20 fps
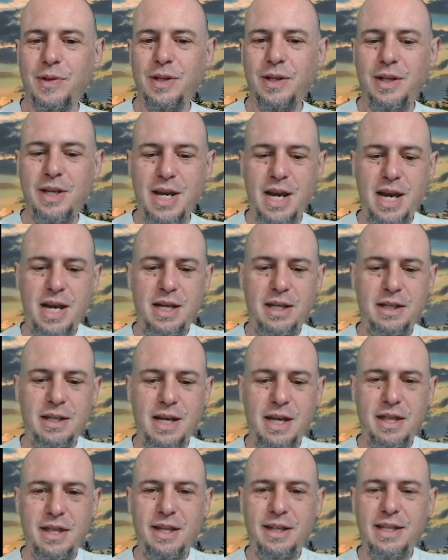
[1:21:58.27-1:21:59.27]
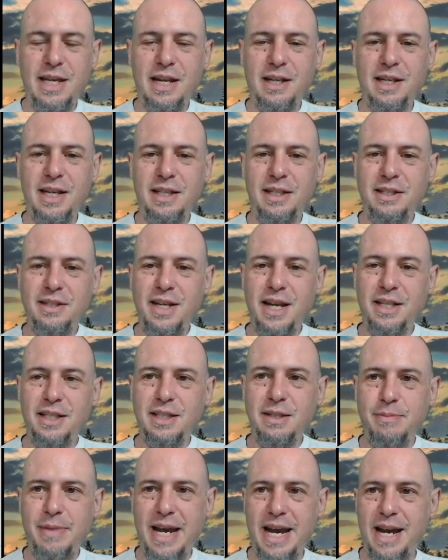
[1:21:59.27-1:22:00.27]
And I think that'll get the test
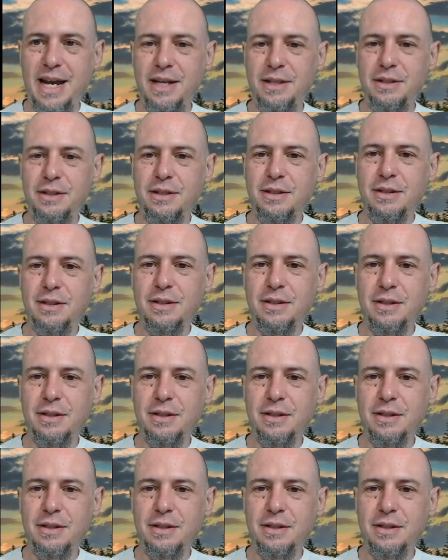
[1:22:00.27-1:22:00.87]
to pass.